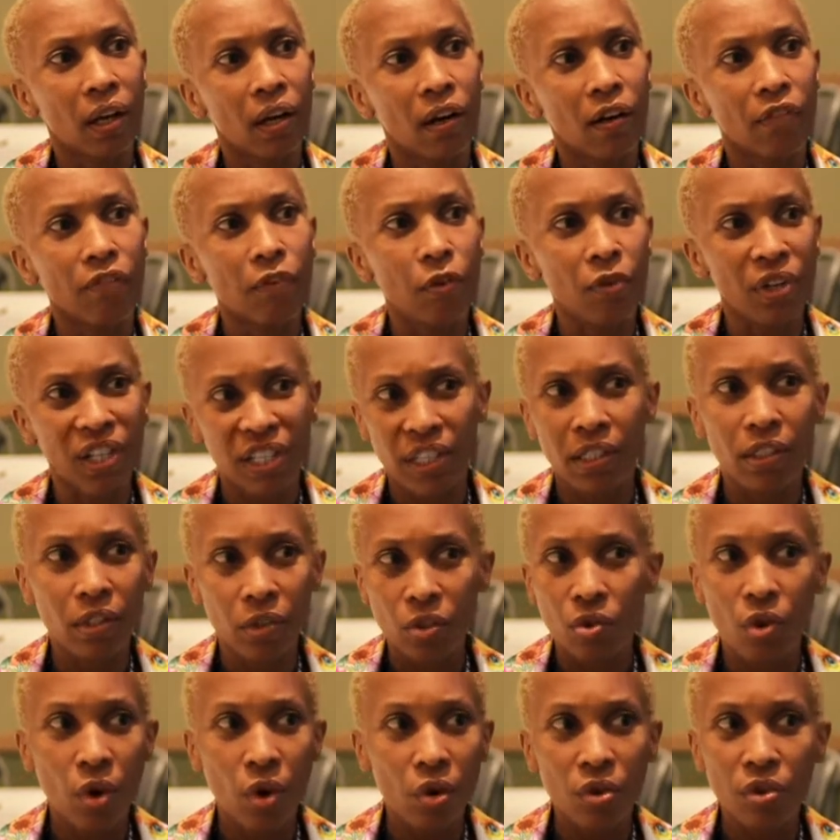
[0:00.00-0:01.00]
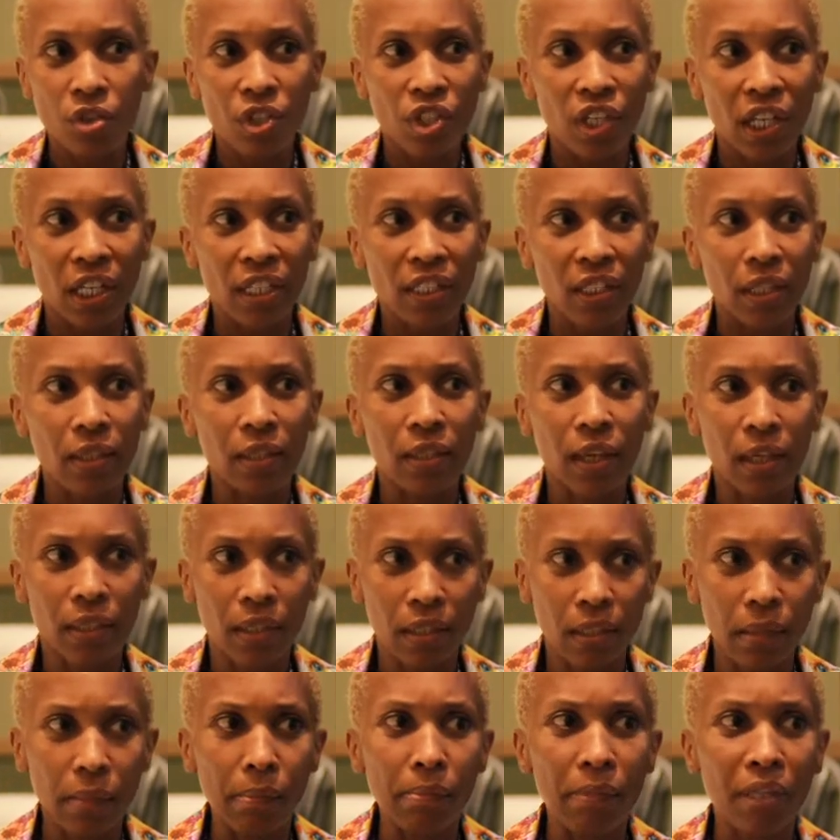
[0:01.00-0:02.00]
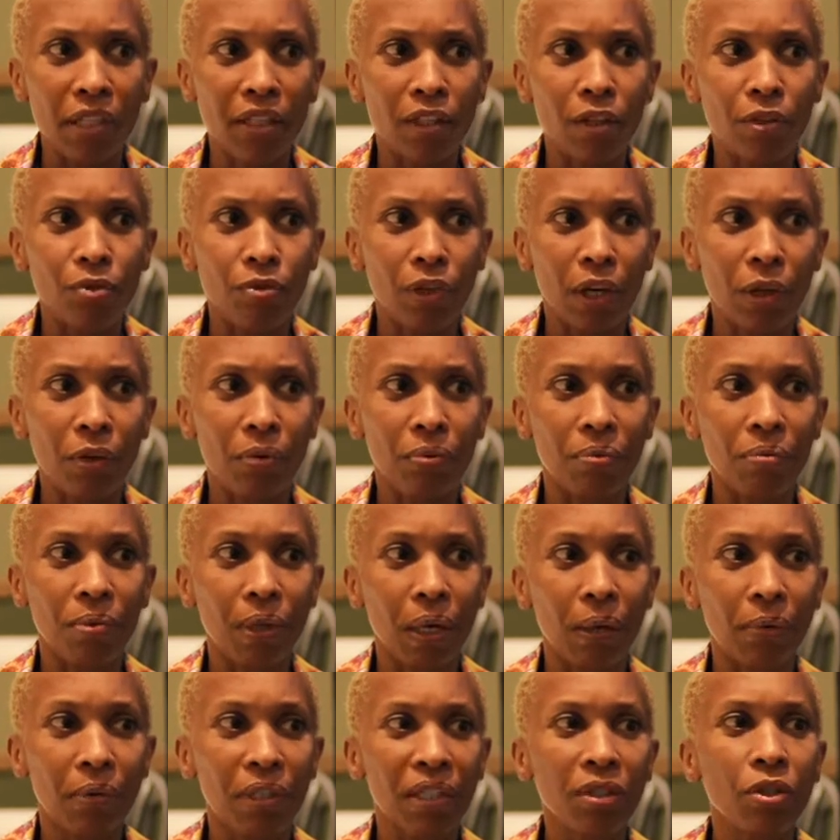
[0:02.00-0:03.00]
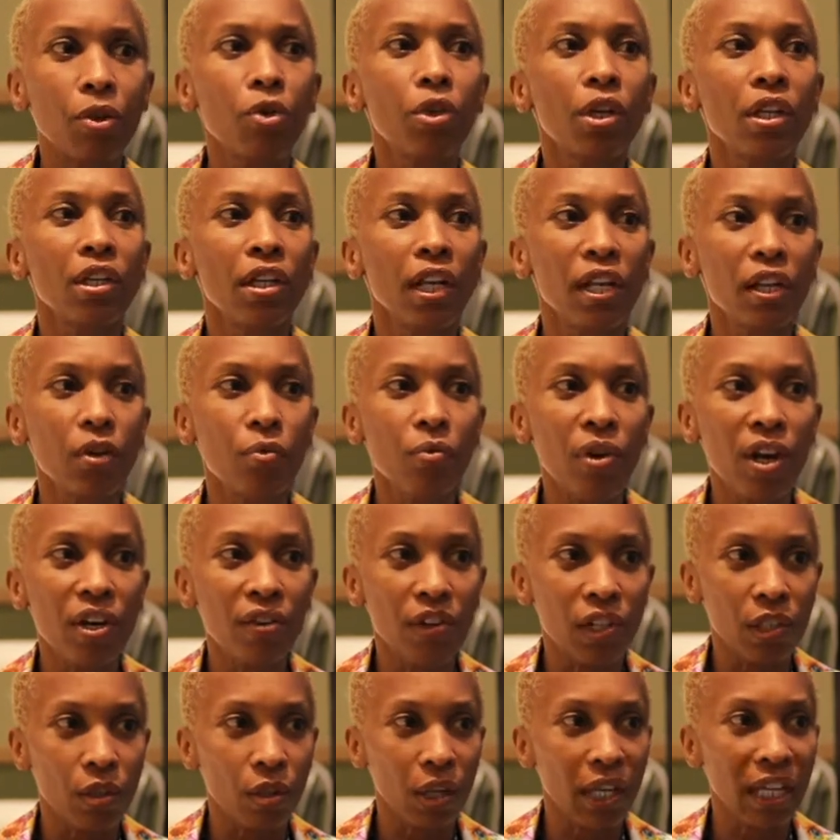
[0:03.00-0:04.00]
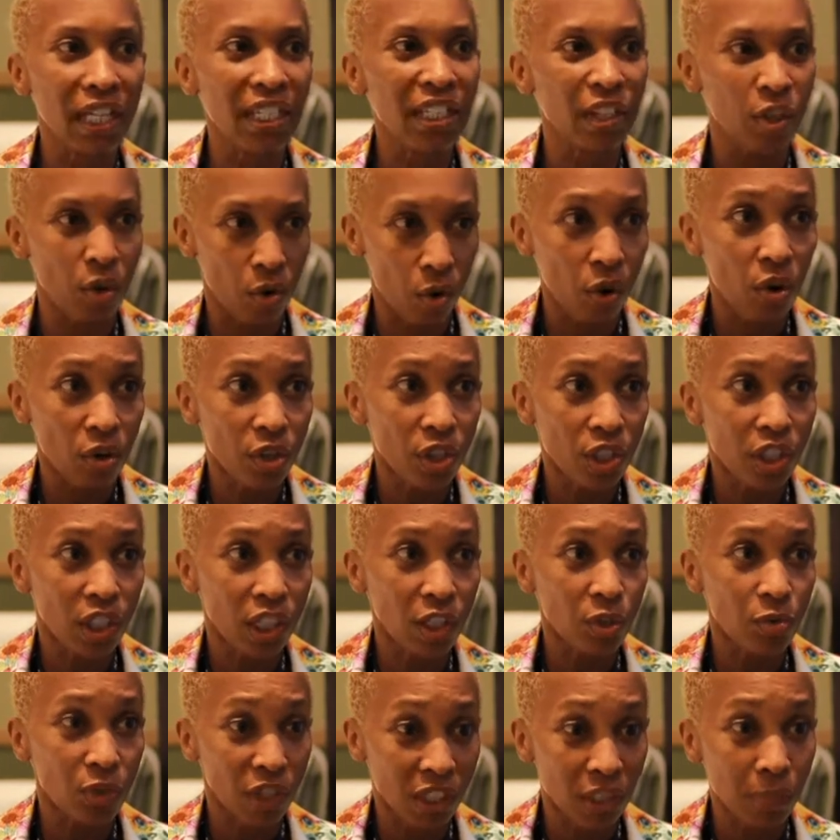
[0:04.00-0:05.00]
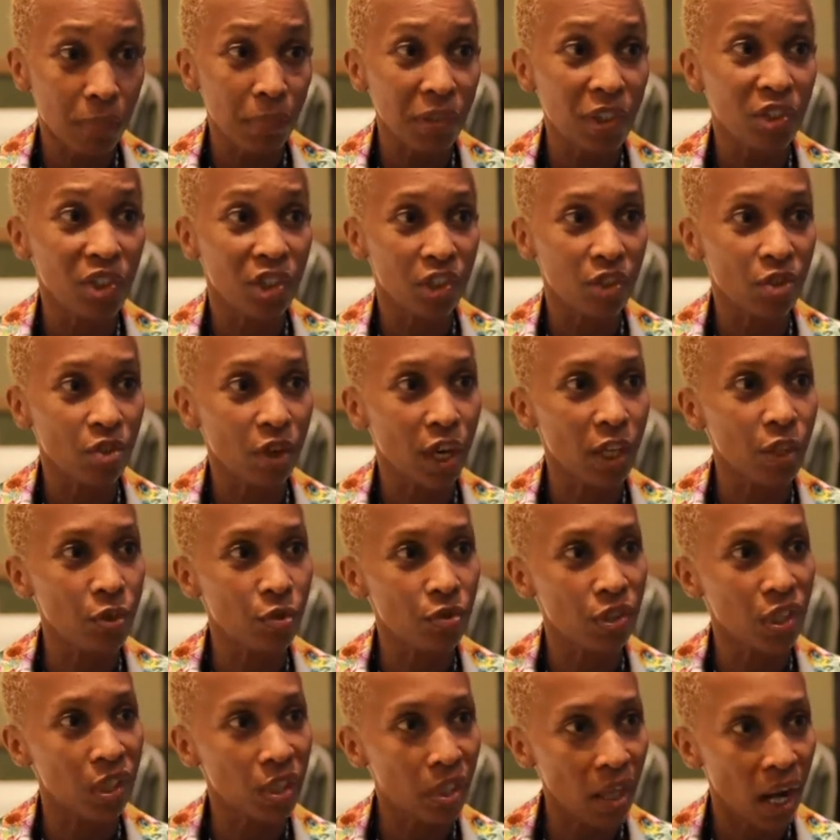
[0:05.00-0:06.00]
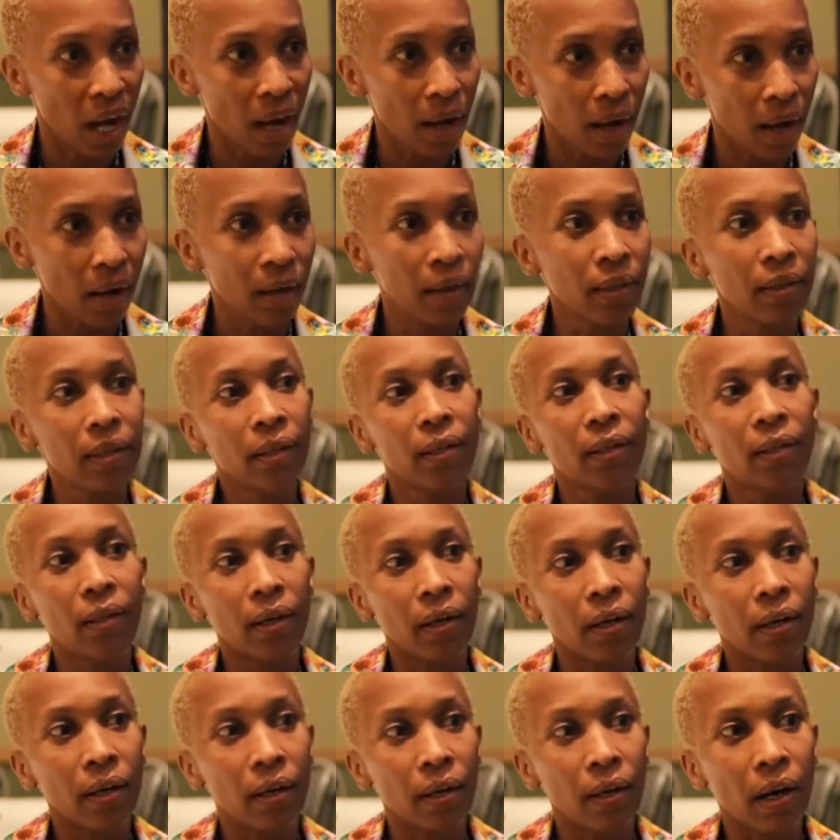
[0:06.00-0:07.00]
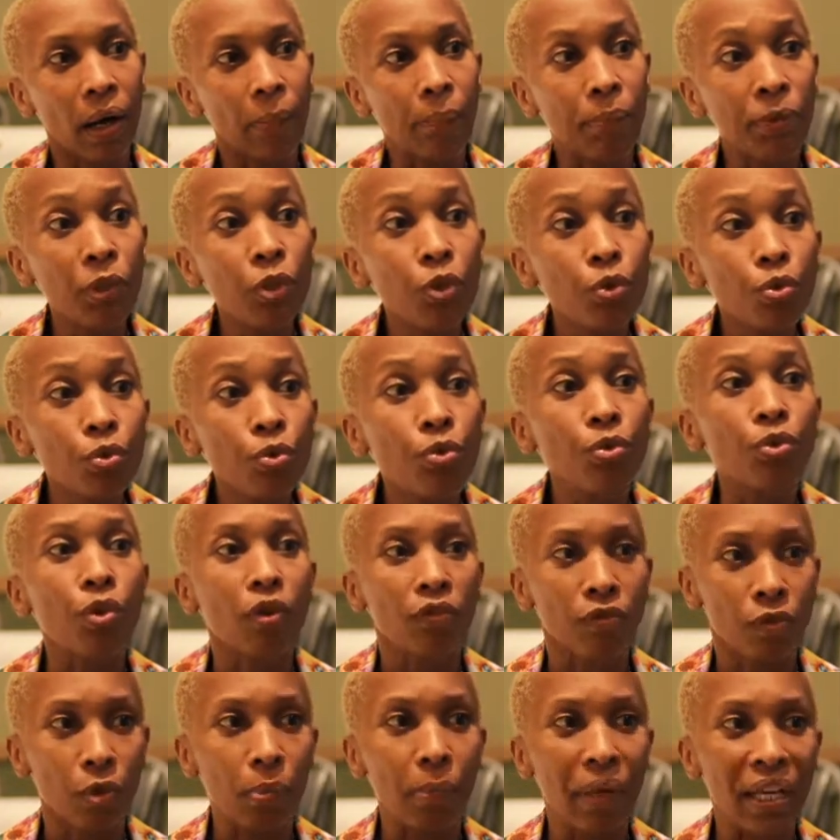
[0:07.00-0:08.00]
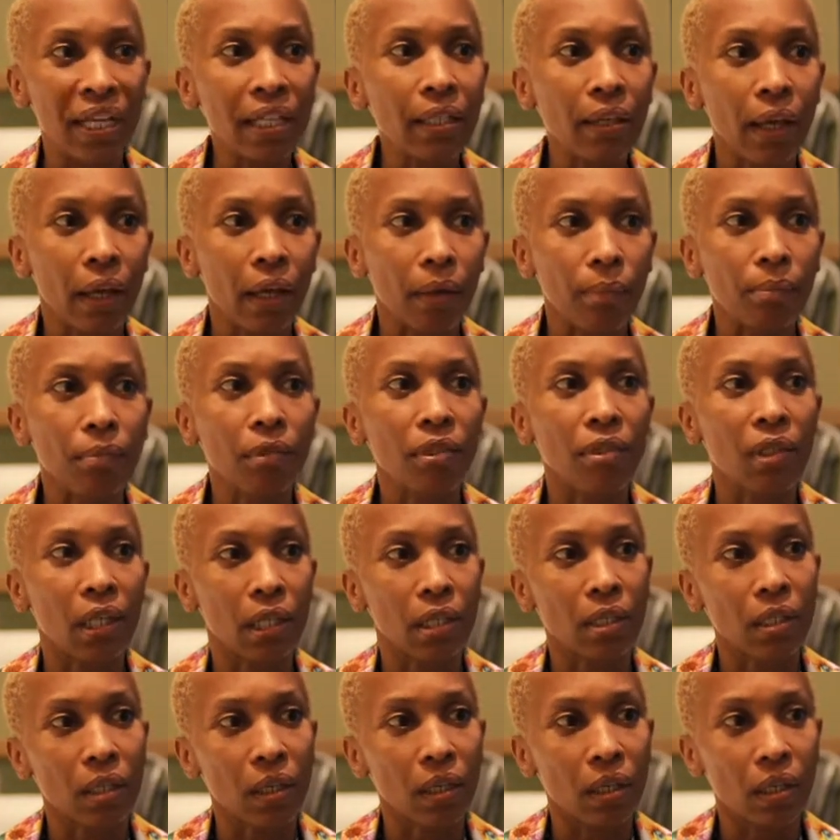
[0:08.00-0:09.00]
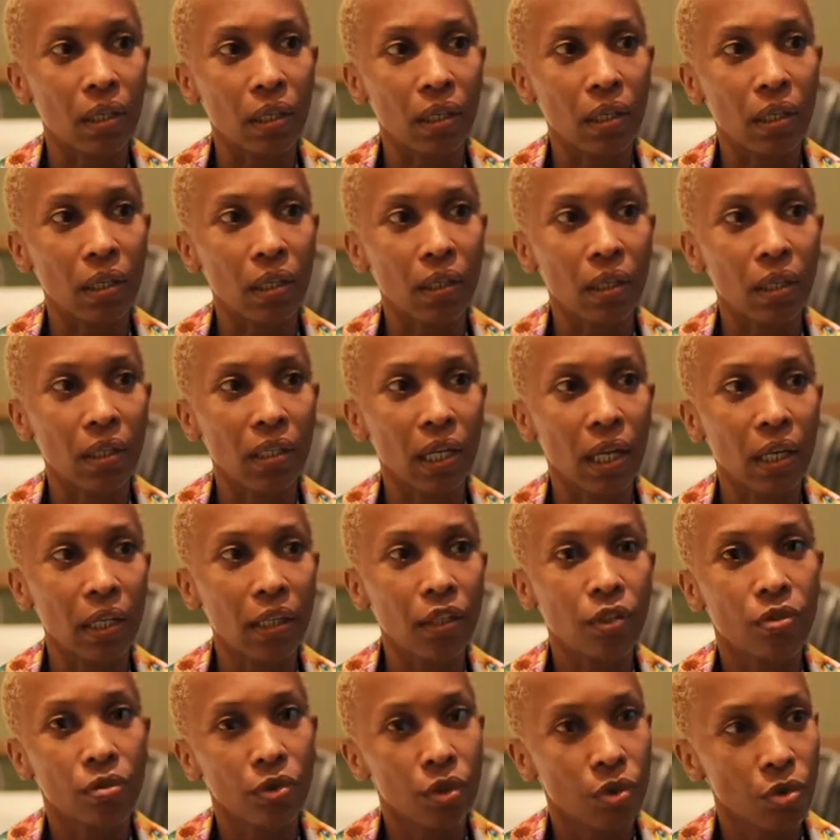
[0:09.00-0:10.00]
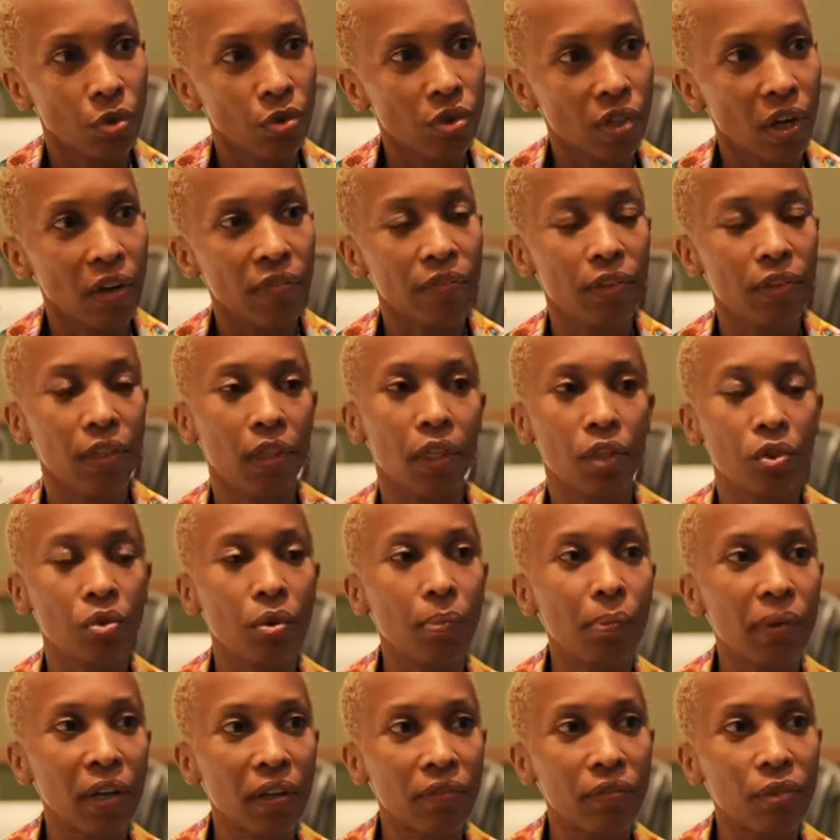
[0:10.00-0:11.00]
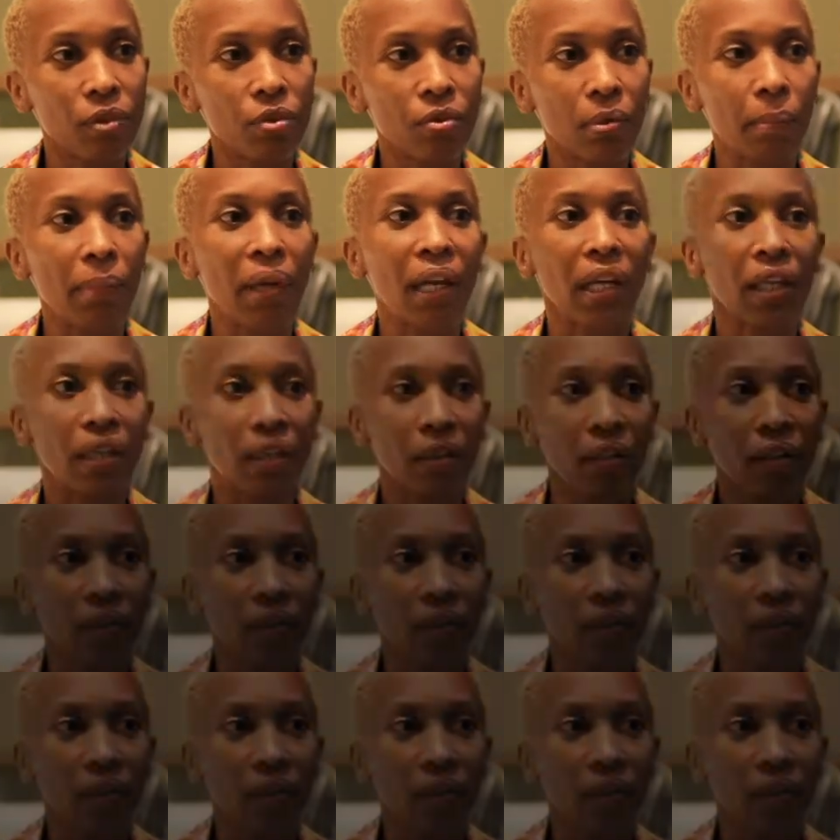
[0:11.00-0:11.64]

for racist content. And that doesn't mean that we are in any way regulating content. We are simply just trying to deter abuse of domain names that are linked to the .Africa top-level domain.